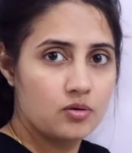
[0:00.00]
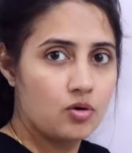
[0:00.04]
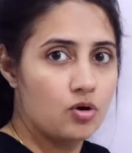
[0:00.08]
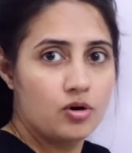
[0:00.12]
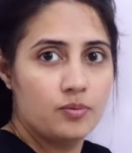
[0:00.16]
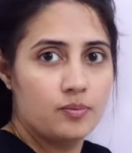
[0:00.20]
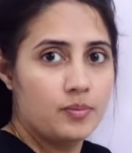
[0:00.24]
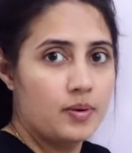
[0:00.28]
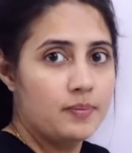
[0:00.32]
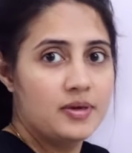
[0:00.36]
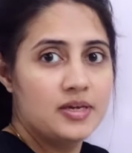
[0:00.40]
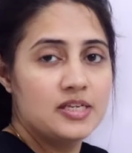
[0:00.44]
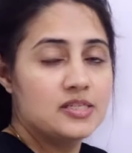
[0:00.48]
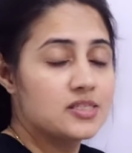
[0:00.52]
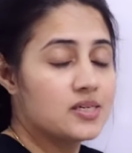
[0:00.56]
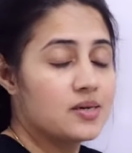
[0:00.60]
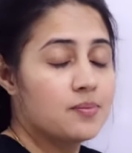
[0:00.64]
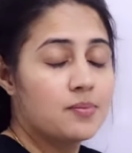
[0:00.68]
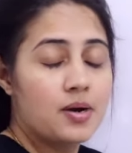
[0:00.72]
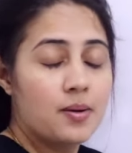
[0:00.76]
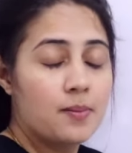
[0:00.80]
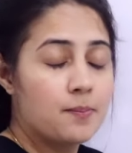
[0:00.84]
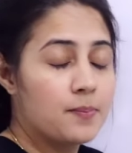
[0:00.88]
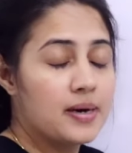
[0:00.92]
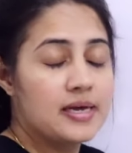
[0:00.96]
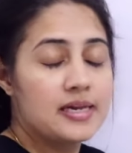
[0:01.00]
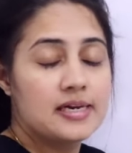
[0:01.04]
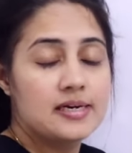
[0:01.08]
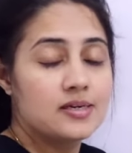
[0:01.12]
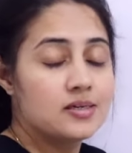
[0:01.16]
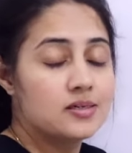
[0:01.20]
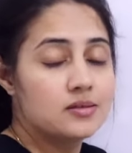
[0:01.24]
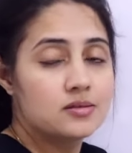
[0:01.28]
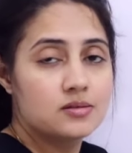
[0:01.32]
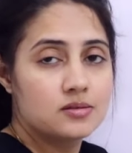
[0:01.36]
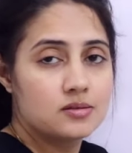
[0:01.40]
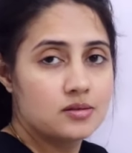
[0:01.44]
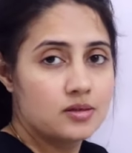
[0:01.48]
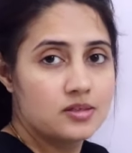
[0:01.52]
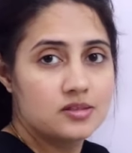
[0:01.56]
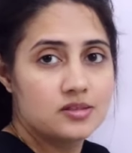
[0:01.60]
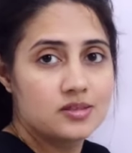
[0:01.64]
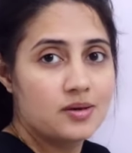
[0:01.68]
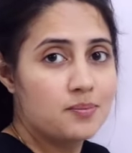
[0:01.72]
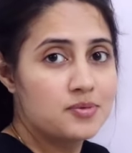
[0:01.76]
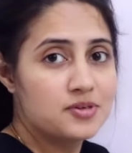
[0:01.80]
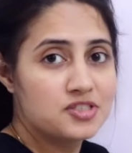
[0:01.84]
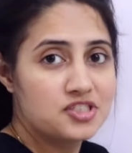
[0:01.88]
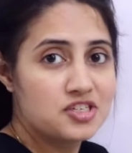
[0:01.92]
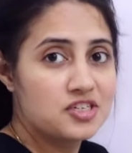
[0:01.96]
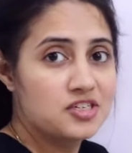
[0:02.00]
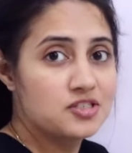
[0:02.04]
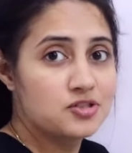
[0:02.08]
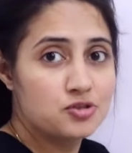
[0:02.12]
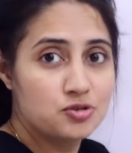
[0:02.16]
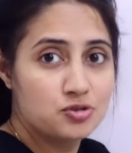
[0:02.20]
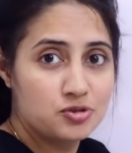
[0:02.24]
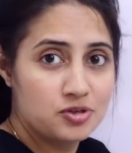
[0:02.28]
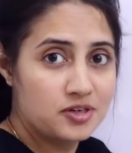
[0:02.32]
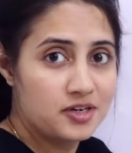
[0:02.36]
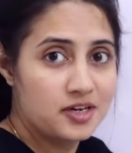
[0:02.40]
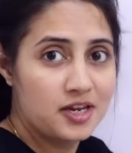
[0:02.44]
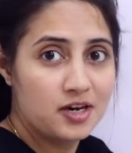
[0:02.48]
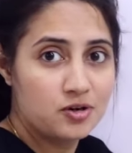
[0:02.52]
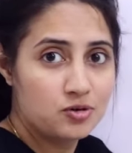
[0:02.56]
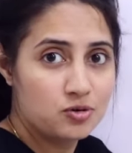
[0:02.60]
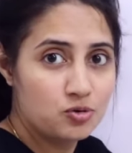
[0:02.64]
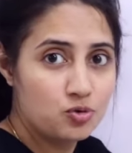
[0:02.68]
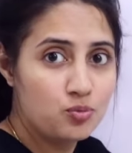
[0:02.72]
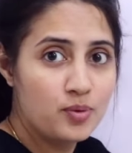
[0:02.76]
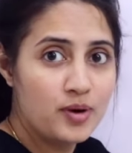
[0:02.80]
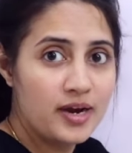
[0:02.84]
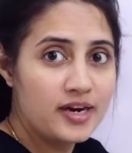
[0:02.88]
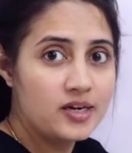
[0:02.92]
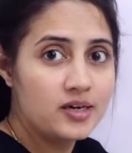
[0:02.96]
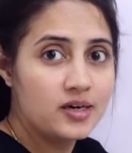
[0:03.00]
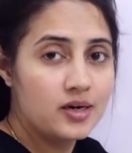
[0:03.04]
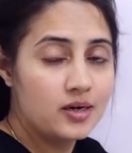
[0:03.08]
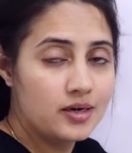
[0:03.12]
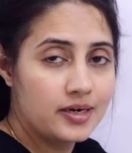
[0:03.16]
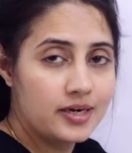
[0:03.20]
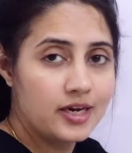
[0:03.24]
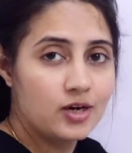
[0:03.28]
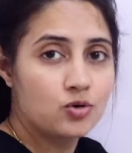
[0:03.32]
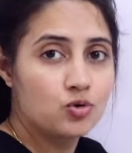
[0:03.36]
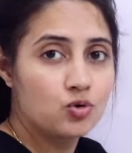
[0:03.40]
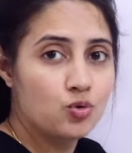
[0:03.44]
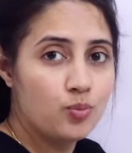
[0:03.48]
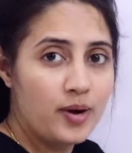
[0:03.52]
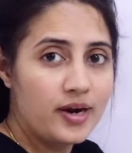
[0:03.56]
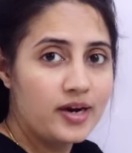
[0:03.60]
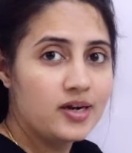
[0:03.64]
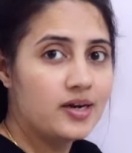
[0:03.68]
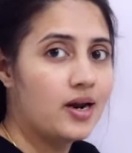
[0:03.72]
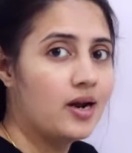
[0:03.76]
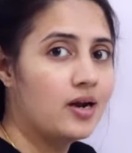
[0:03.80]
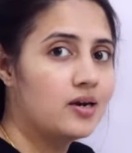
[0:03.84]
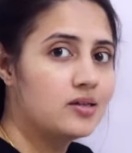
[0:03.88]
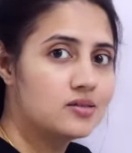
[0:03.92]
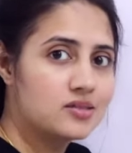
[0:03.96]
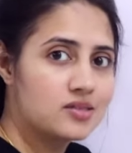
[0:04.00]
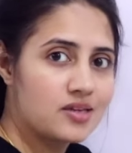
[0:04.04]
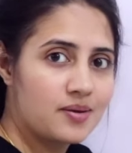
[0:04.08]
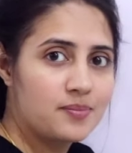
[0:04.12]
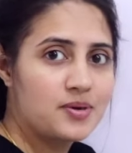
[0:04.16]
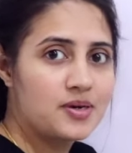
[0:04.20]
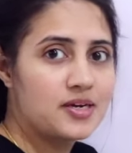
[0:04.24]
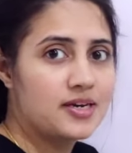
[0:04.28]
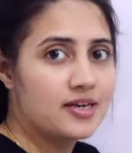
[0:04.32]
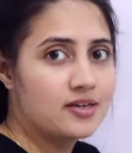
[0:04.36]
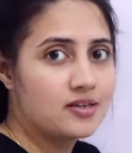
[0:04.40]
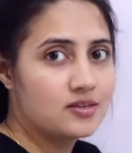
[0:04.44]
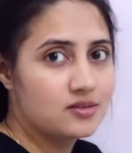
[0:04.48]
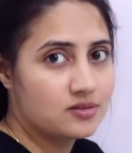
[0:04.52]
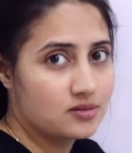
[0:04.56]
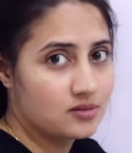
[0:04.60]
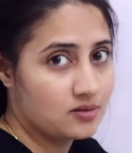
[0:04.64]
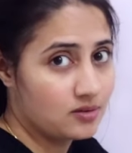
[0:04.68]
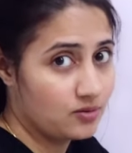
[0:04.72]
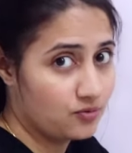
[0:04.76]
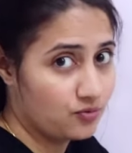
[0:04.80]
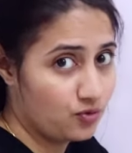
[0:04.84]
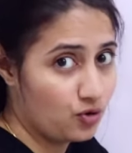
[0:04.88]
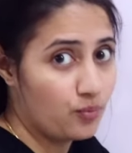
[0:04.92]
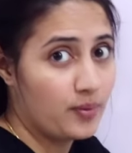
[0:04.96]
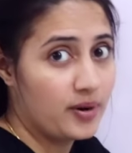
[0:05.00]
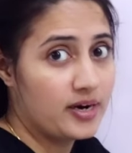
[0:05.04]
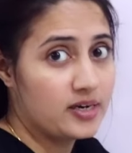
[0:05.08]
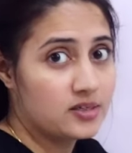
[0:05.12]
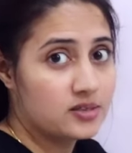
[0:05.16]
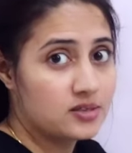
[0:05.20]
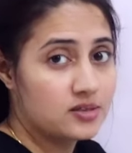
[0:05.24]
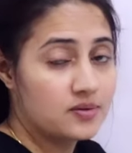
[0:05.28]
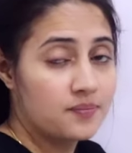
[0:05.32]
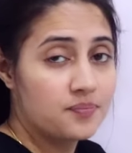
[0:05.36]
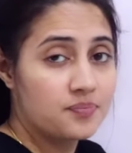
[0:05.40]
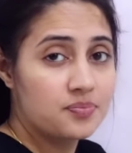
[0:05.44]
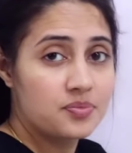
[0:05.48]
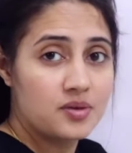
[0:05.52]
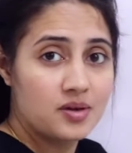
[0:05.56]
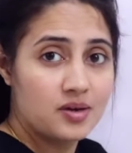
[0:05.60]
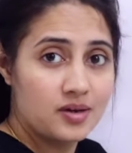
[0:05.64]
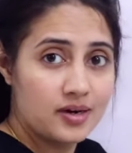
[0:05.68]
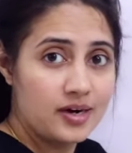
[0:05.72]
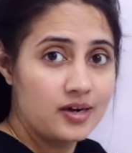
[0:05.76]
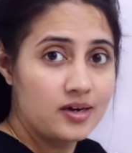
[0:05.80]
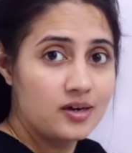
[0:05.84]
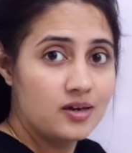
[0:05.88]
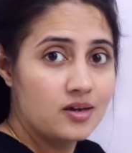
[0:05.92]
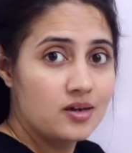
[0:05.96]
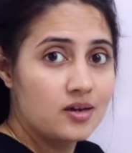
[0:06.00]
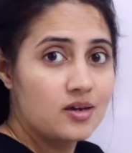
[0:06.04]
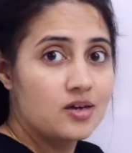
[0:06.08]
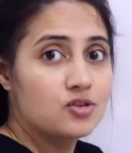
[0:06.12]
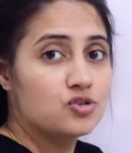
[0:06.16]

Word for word: Or maybe in some compiler, it's in some machine it takes 2 bytes, in take 2 bytes, and in some it takes 4 bytes, right?